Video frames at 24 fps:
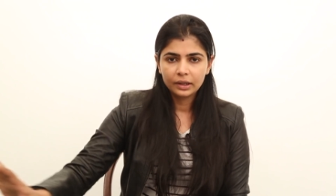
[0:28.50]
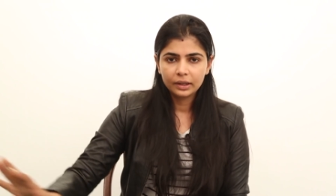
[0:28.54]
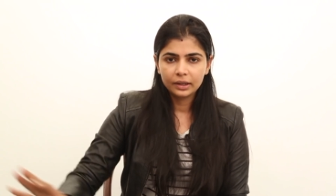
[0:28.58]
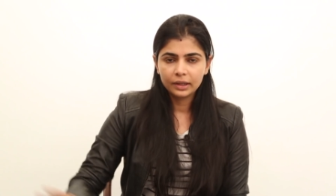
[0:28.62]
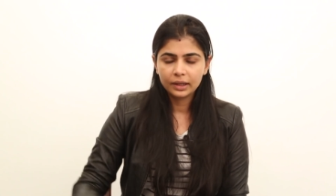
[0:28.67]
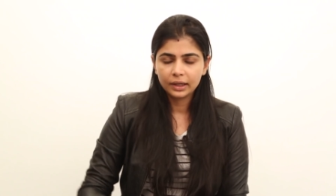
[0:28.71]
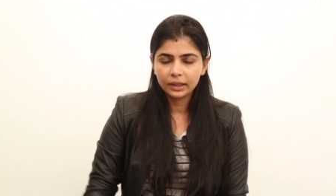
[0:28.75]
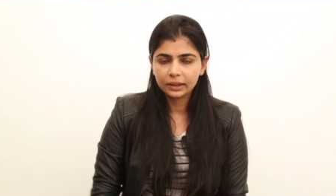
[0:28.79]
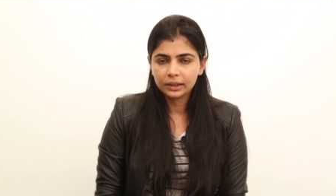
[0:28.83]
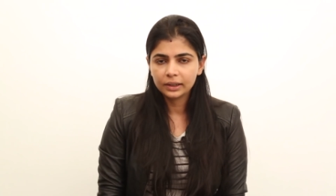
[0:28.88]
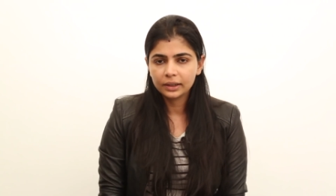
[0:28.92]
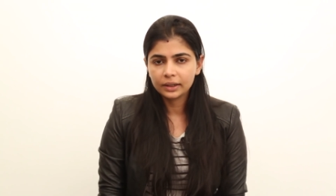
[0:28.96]

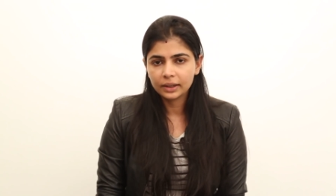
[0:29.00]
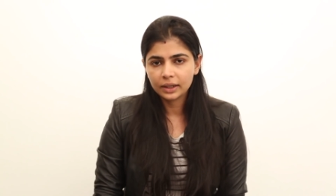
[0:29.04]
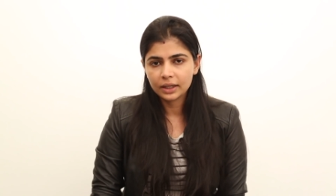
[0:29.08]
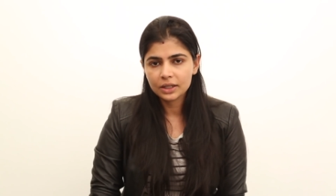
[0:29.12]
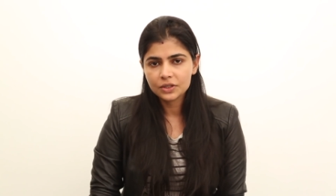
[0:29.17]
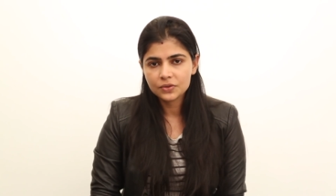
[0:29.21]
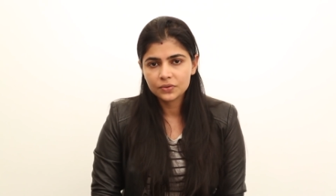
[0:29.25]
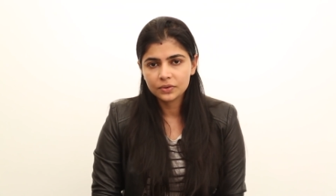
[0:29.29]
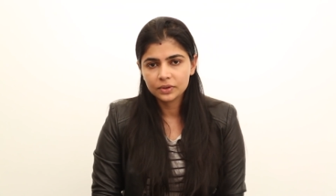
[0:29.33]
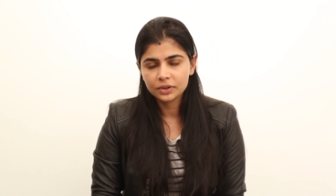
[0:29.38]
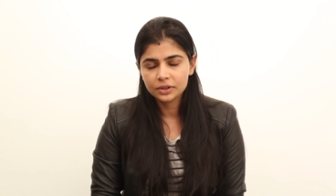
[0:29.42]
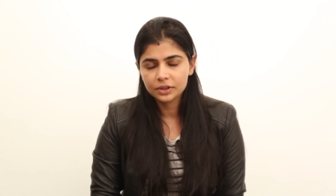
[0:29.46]
directly
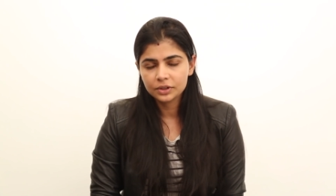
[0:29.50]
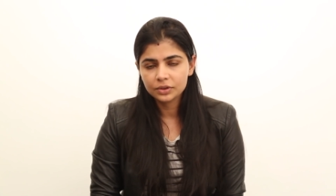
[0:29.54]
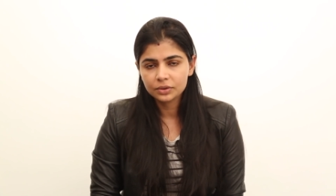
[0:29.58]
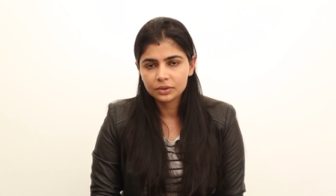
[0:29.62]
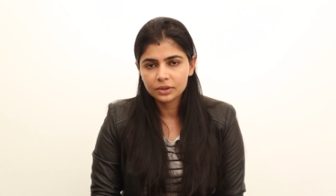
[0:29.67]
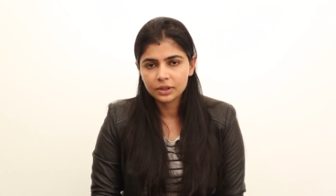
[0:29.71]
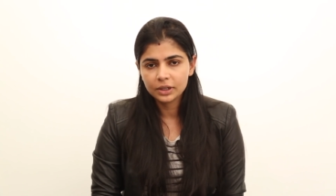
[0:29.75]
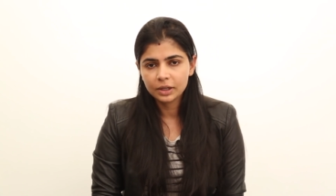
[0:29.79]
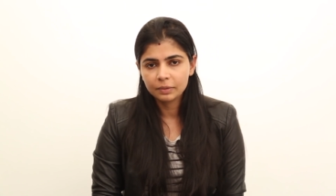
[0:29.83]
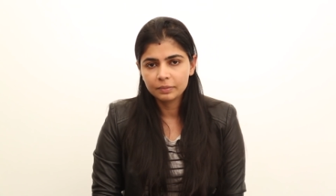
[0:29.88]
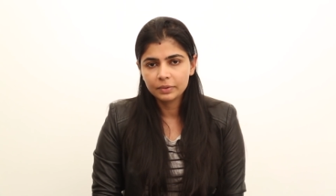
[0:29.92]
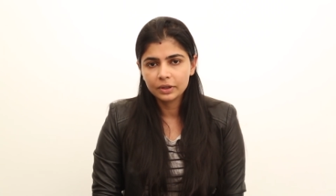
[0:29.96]
transferred
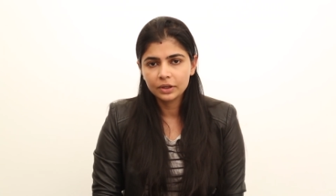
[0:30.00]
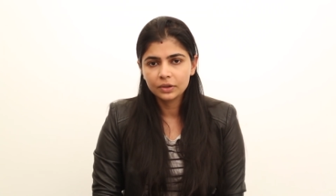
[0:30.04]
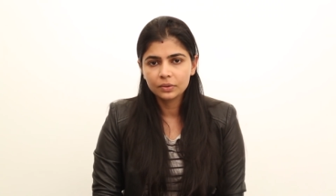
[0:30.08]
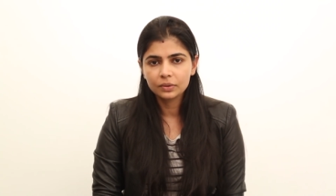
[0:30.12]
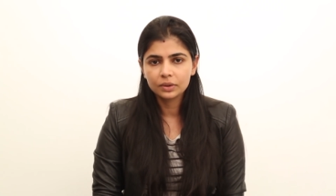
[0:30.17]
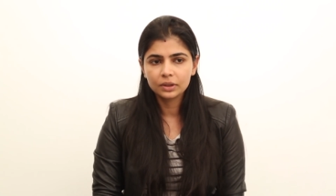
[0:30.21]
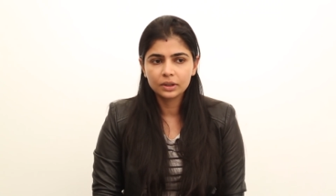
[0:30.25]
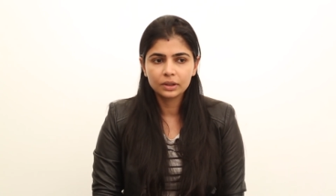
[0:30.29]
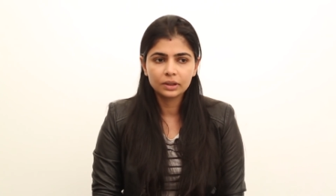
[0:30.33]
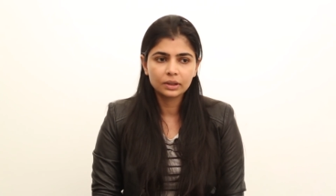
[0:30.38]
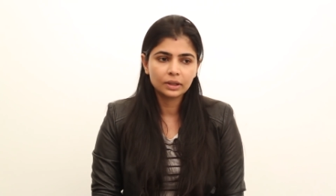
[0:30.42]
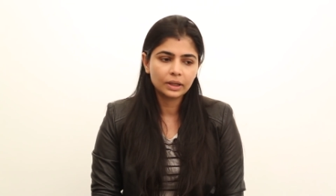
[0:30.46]
into the dubbing
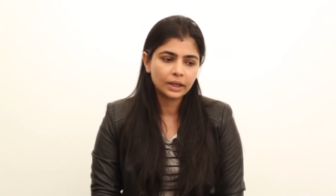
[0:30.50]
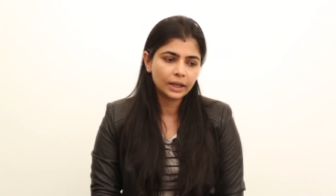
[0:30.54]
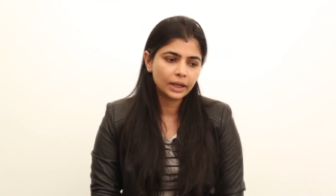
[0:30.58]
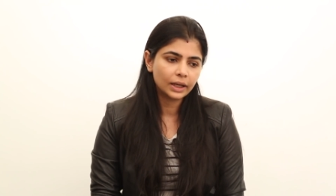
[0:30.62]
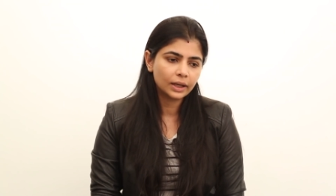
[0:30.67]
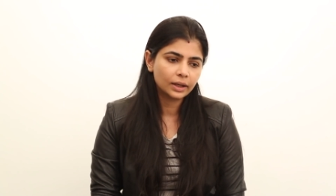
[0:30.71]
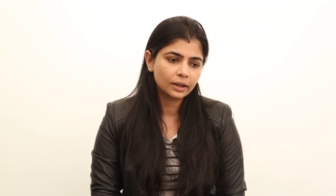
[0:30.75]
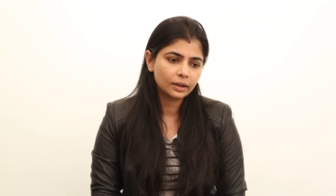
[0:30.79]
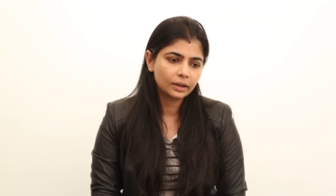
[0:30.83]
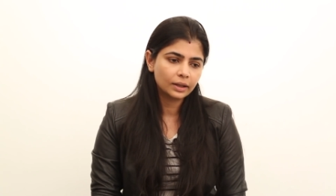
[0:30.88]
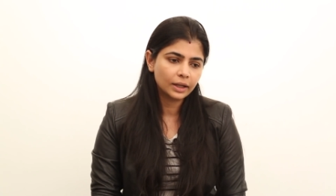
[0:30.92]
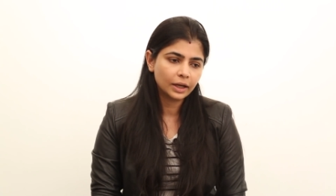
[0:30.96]
union
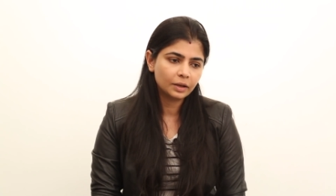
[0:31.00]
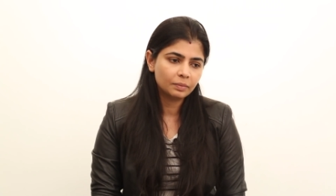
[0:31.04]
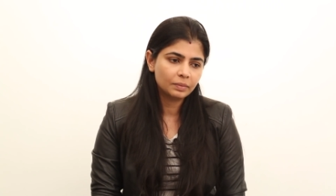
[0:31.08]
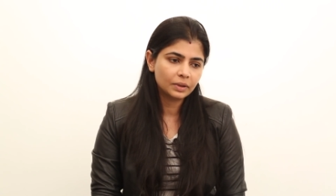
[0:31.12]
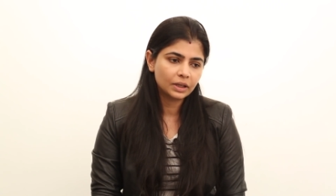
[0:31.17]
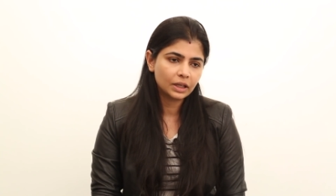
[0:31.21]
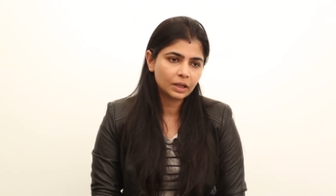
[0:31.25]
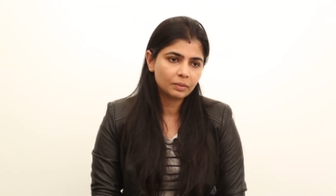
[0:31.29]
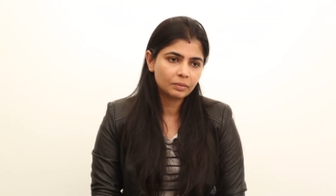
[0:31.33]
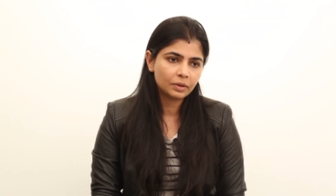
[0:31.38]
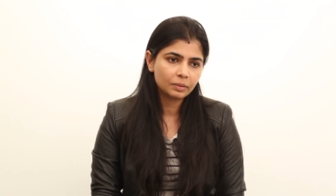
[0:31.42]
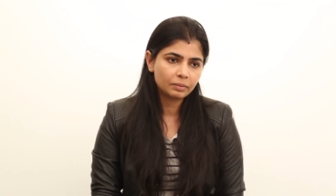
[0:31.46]
and that
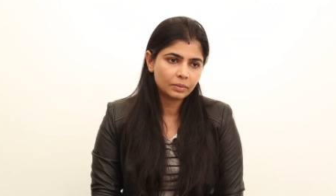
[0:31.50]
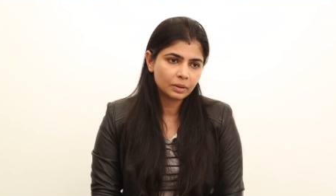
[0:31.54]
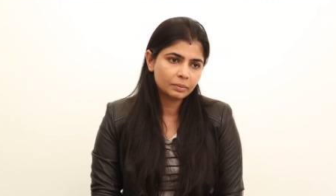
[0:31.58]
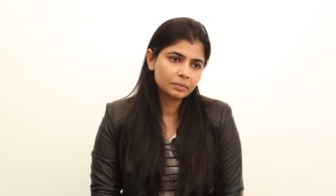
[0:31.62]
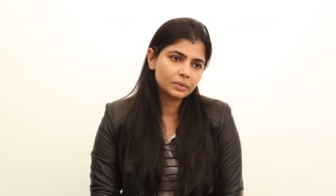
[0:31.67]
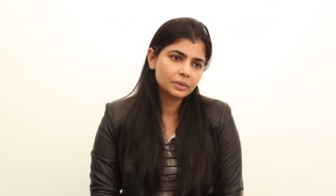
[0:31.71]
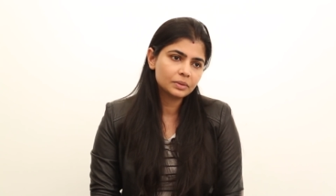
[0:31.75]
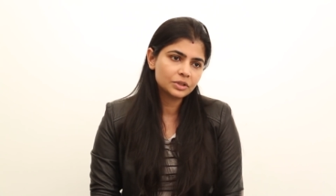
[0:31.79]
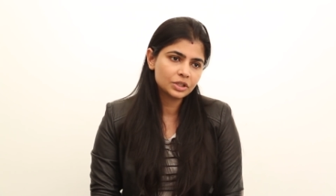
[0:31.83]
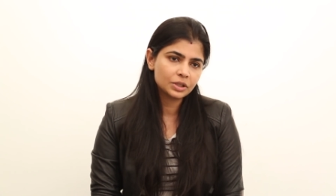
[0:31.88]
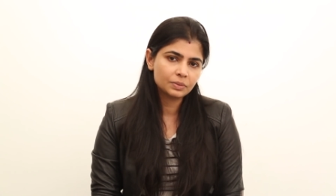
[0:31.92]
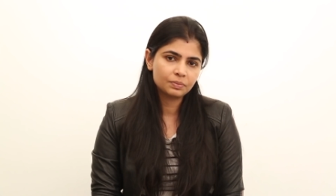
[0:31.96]
became a
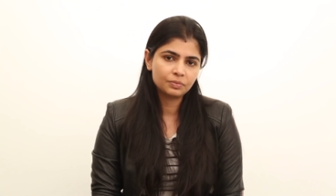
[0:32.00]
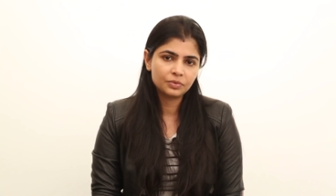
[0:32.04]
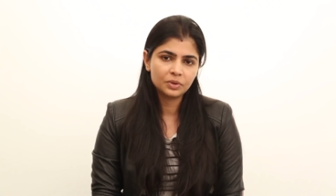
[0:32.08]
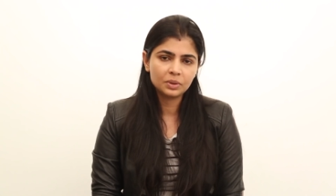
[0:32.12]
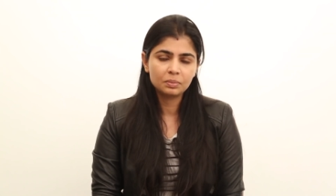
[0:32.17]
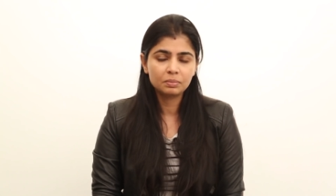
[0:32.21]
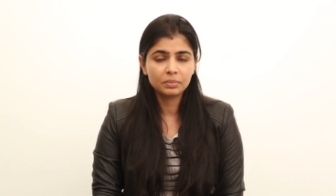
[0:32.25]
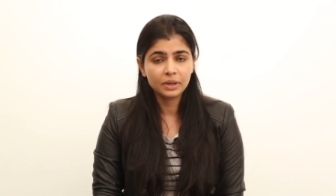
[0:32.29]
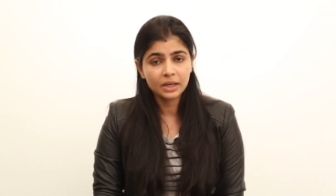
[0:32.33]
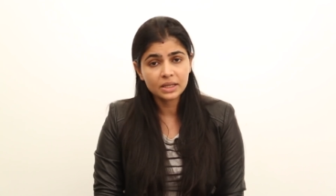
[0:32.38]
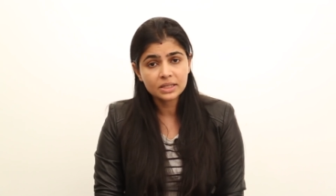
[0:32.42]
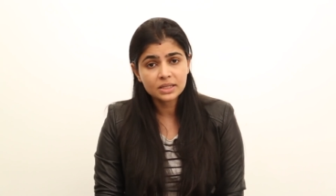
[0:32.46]
membership
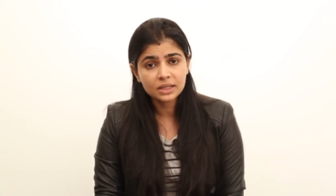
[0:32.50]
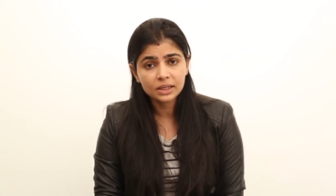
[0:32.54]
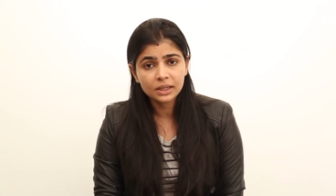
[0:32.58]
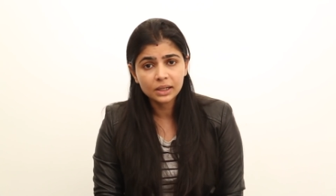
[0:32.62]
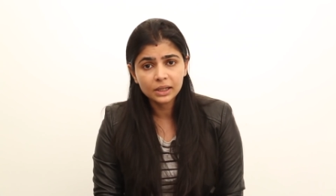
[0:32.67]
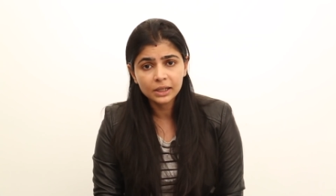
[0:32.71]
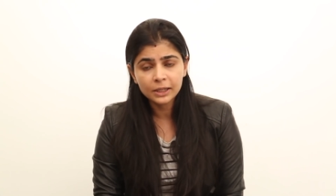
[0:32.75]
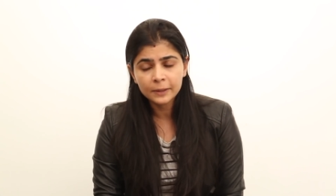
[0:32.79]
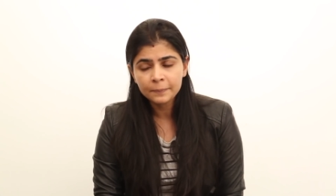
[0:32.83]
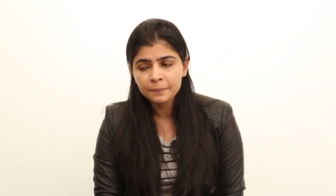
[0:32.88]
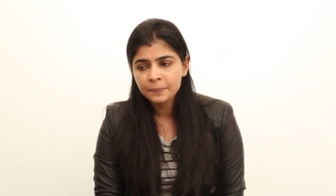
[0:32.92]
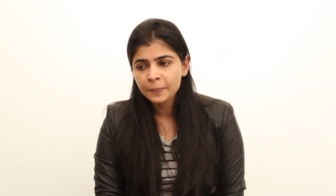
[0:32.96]
fee
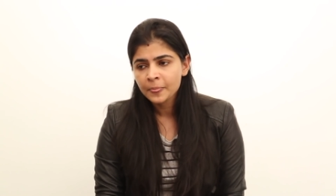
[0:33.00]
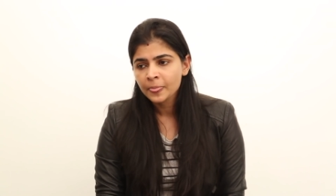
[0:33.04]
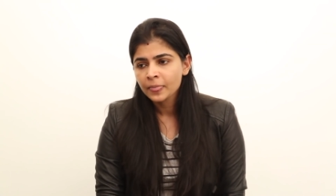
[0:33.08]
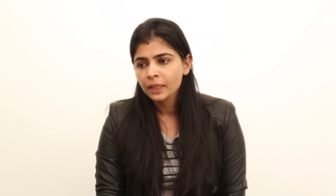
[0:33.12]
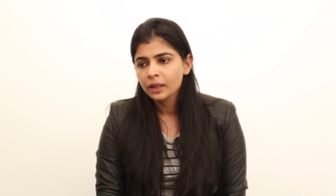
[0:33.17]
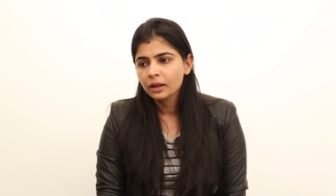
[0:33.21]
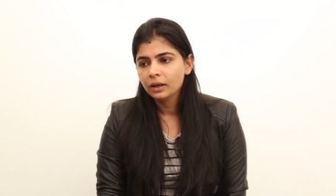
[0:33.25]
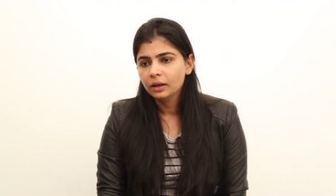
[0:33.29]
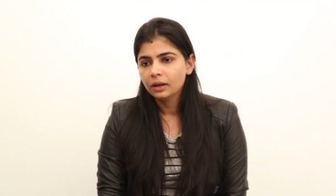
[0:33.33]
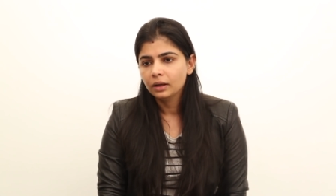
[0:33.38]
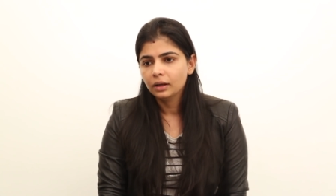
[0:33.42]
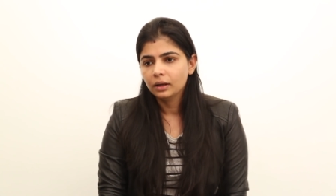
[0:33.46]
basically
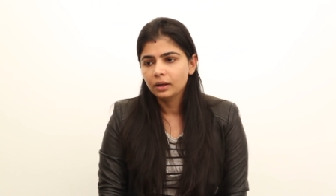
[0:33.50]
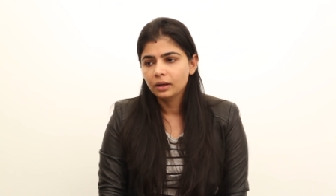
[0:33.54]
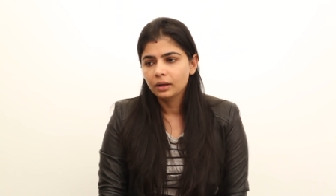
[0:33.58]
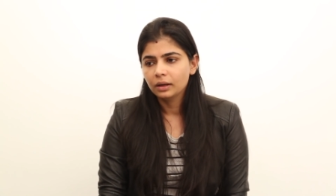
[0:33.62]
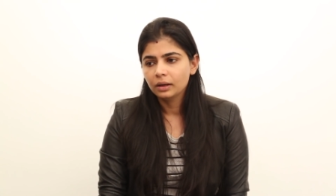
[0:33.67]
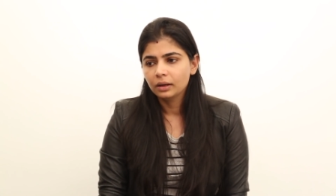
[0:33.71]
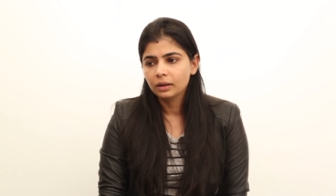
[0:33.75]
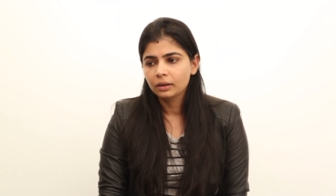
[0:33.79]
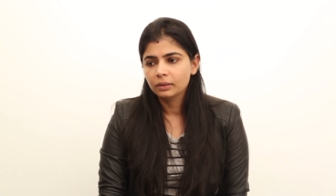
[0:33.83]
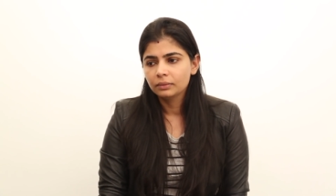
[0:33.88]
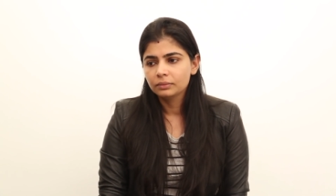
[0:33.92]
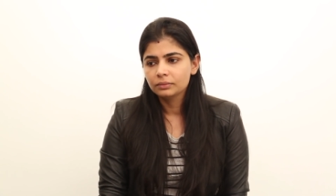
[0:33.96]

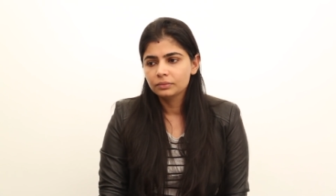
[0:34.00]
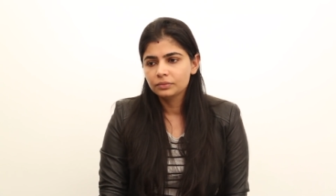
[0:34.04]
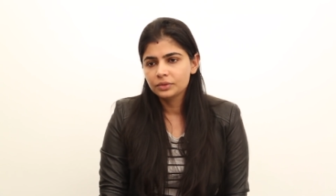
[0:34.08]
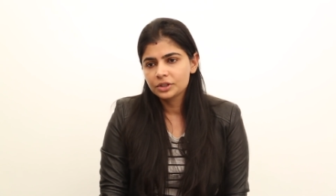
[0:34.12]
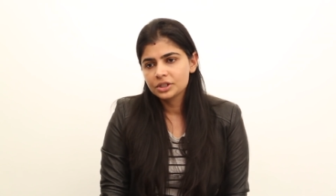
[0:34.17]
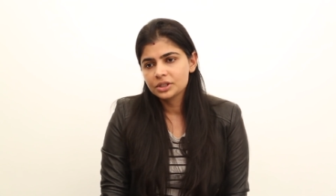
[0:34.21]
uh,